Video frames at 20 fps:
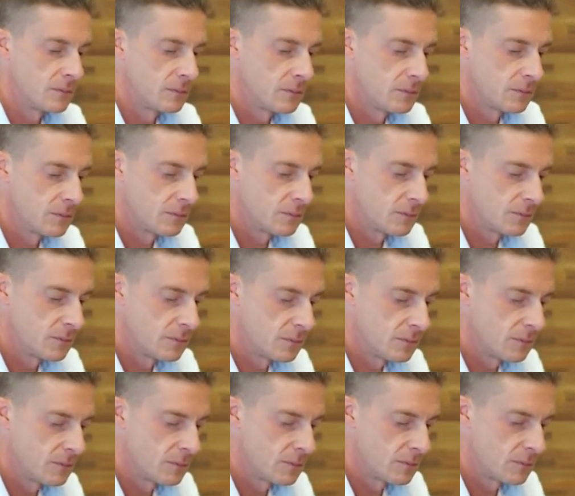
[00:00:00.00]

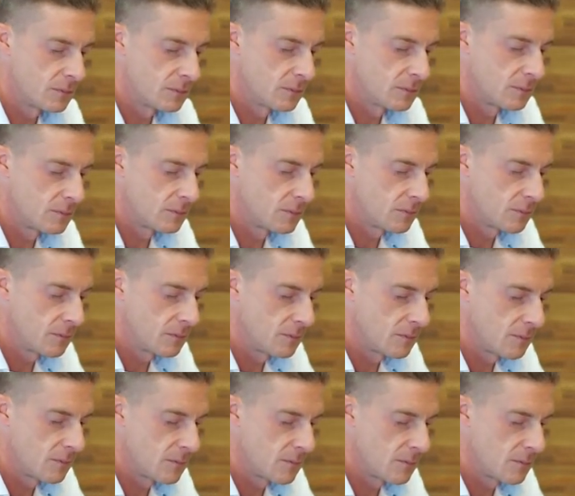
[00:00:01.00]

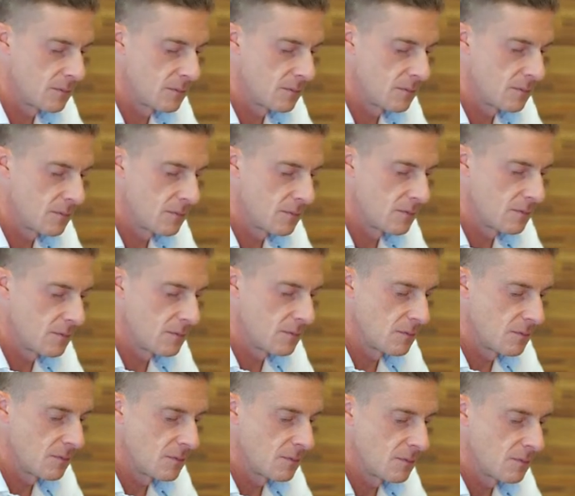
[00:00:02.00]

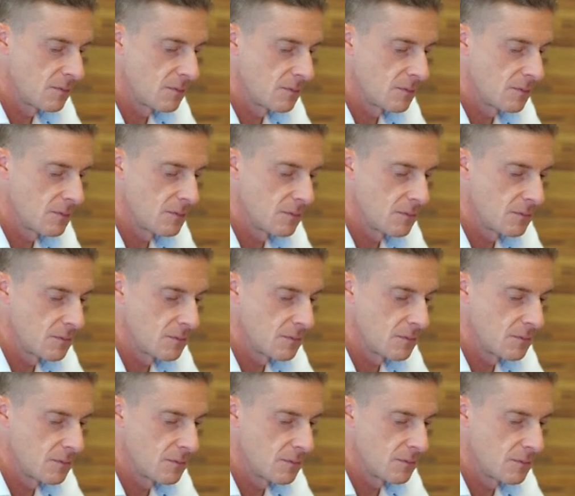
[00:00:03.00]

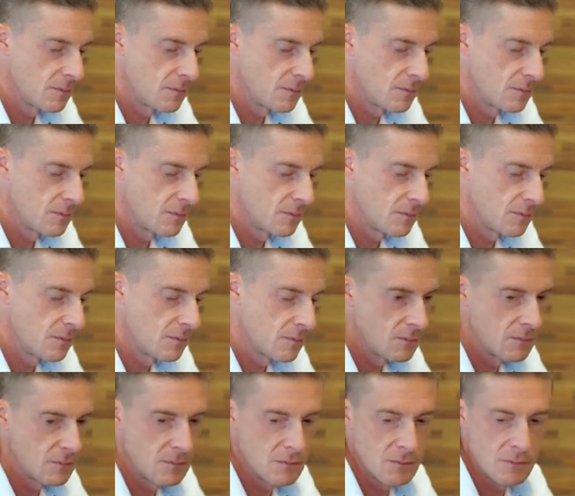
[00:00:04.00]

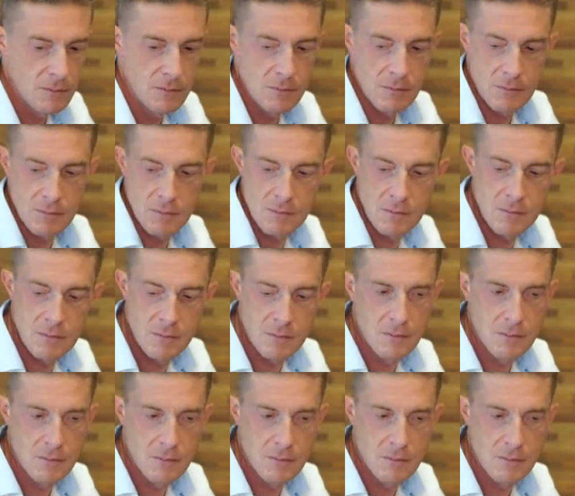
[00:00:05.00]
No words are spoken by the person on screen.